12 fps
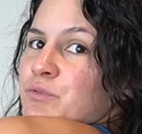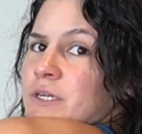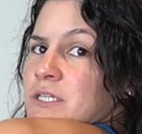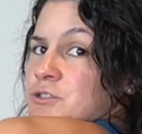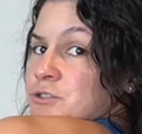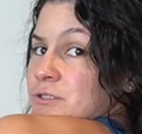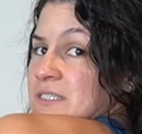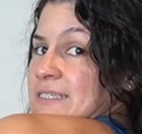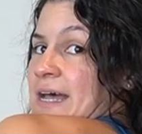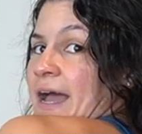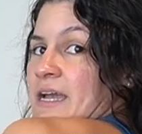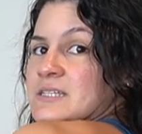pretty true to
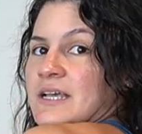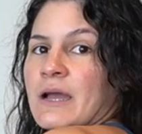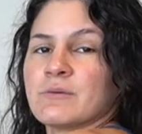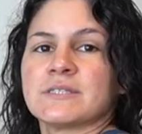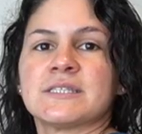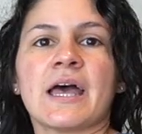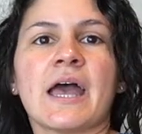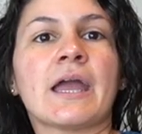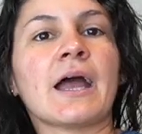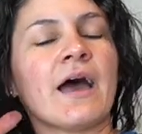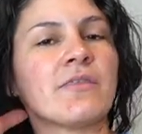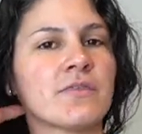size, I would
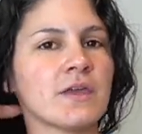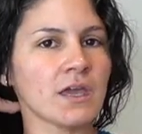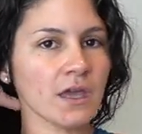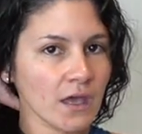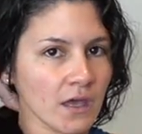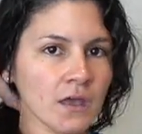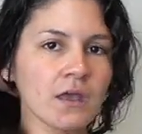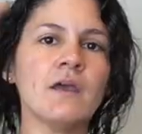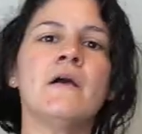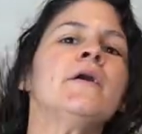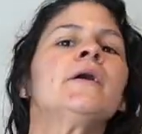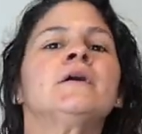say. I think
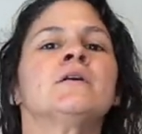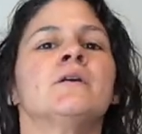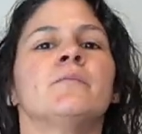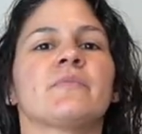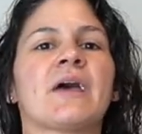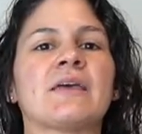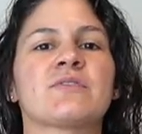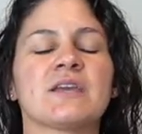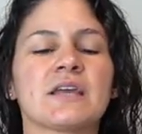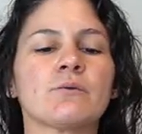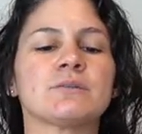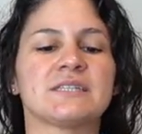
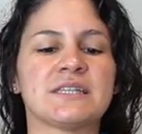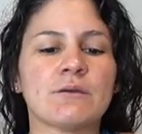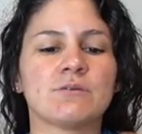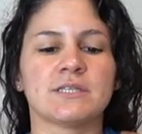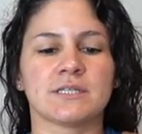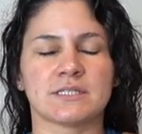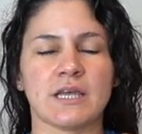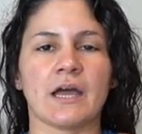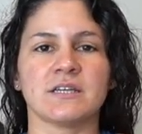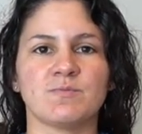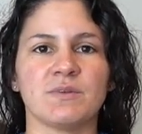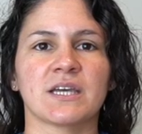I would stay with this
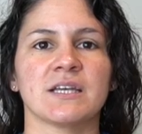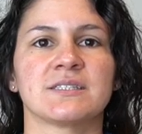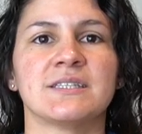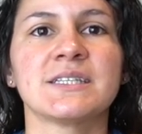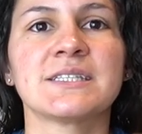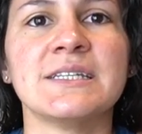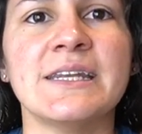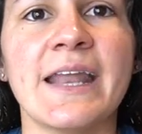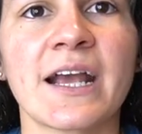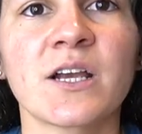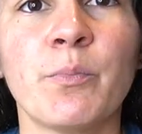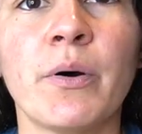size because this
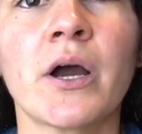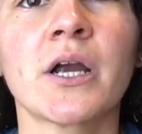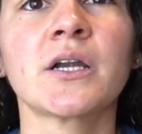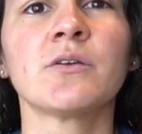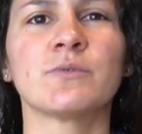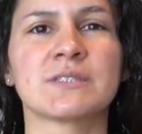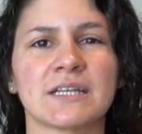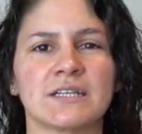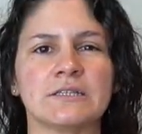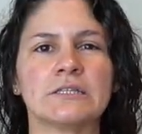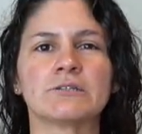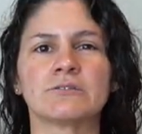neck part was like a
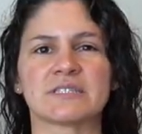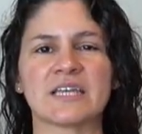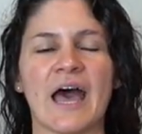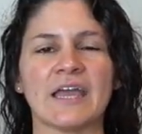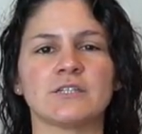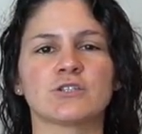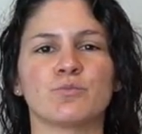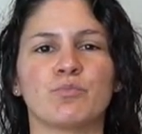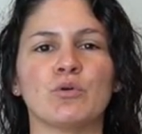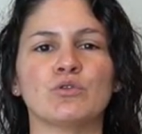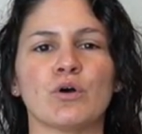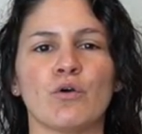little tight to
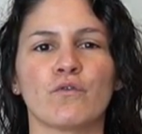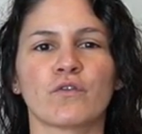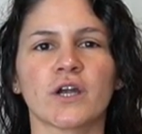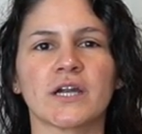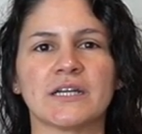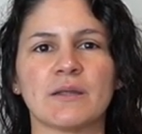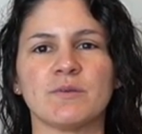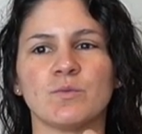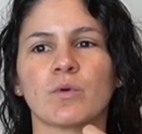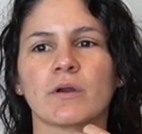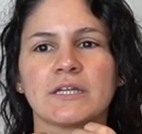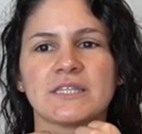pull over, and I'd be
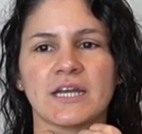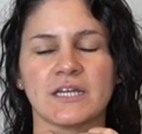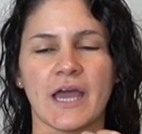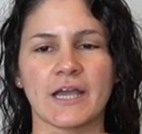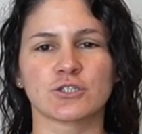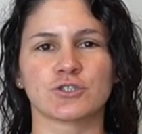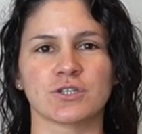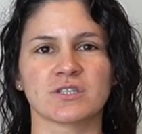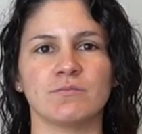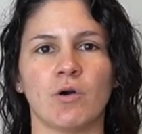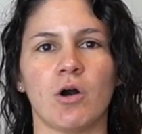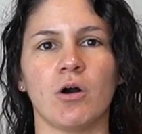worried that an extra
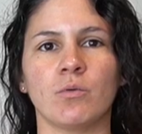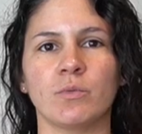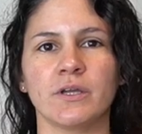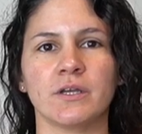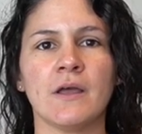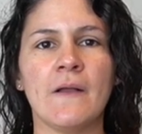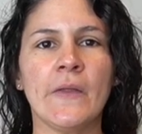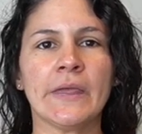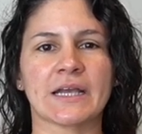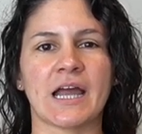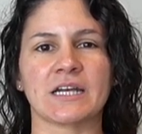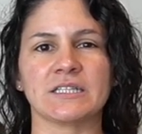small would
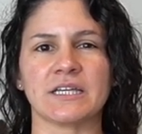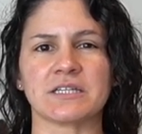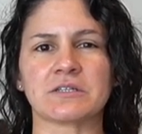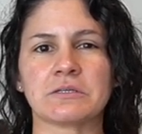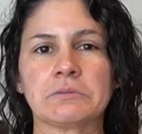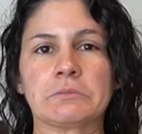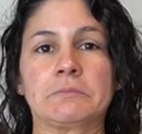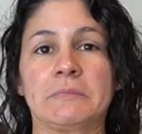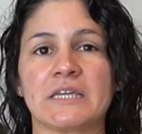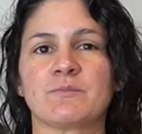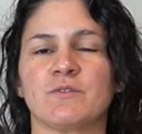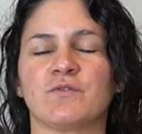kind of like
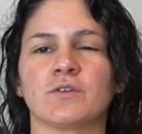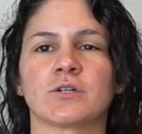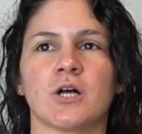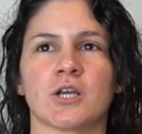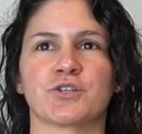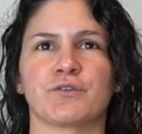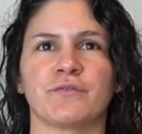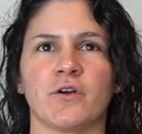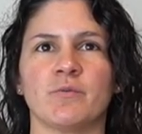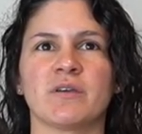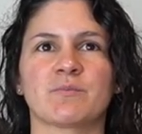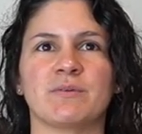make me feel
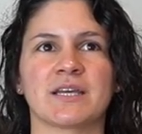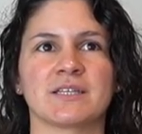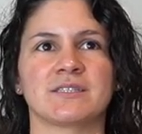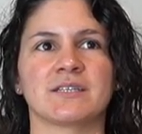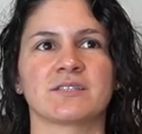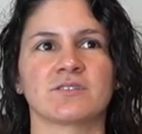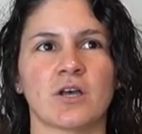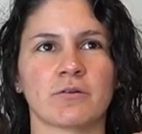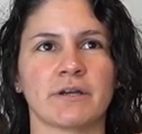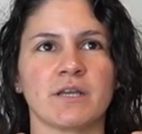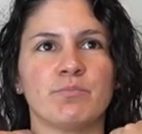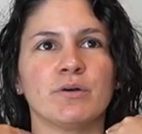claustrophobic because this is
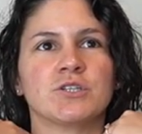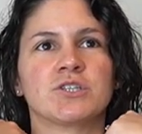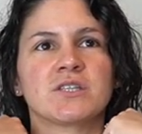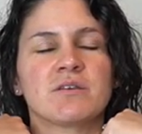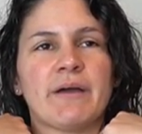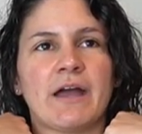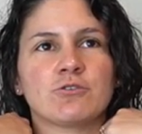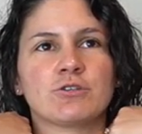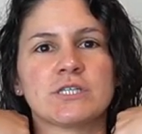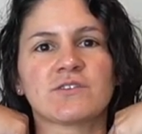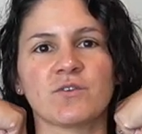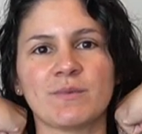already pushing the
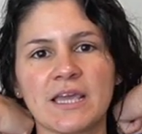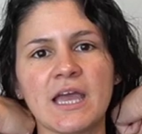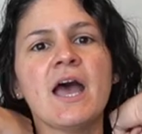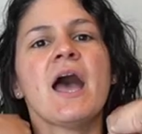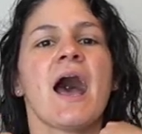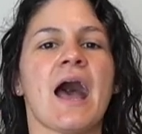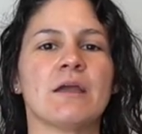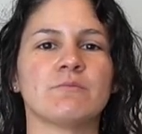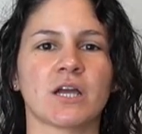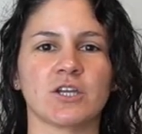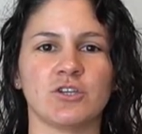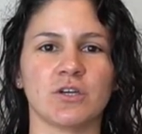boundaries for me. I'm
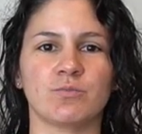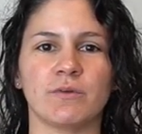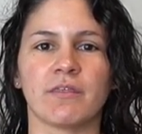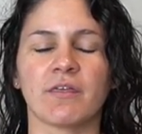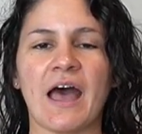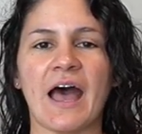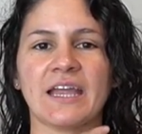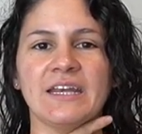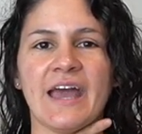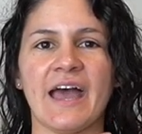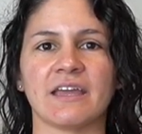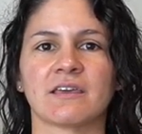not good with high
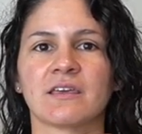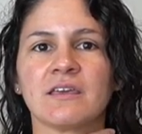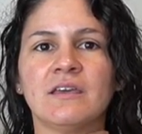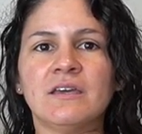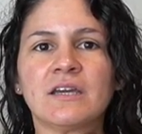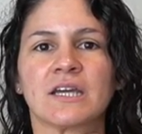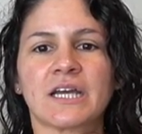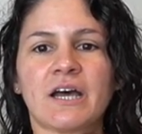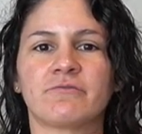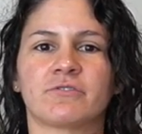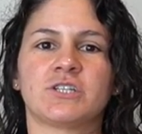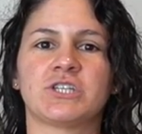neck
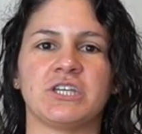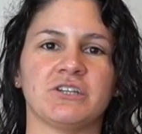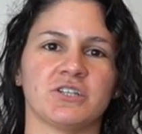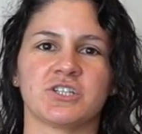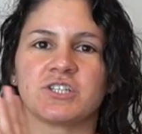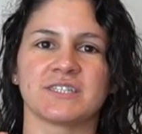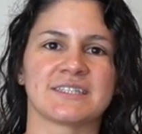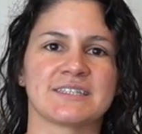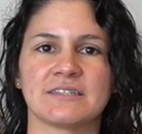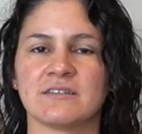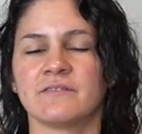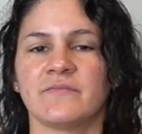coverage here. It's
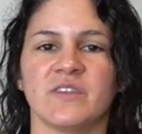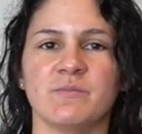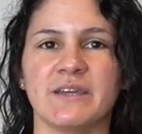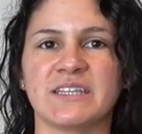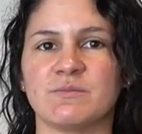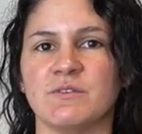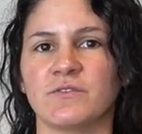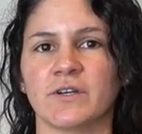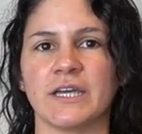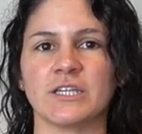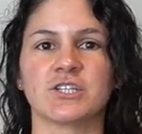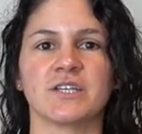just, it makes me feel
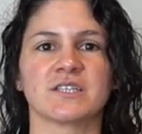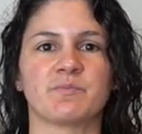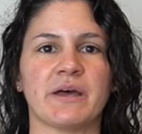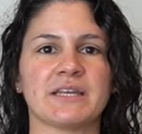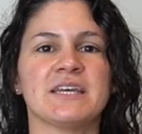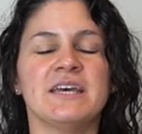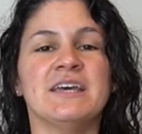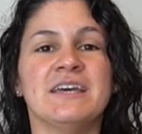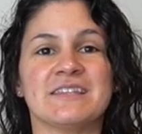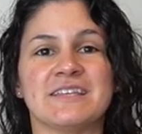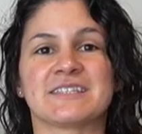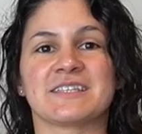anxious, but
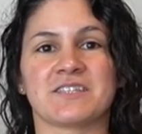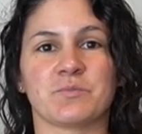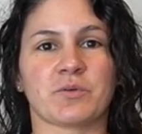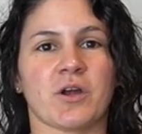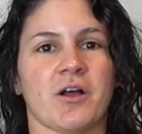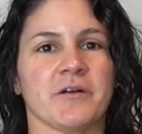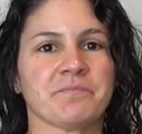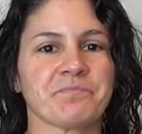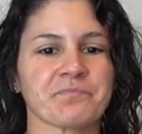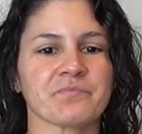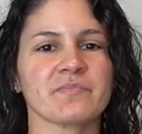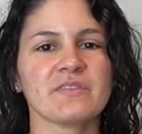this is the bra.
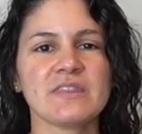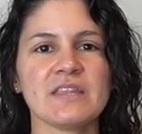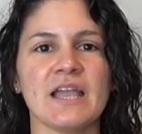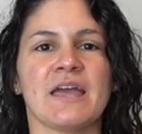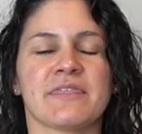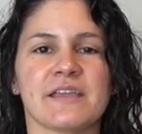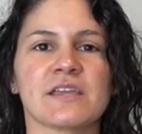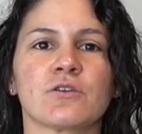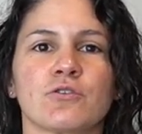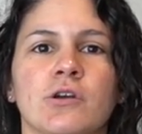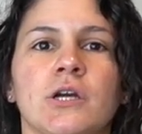I think it'll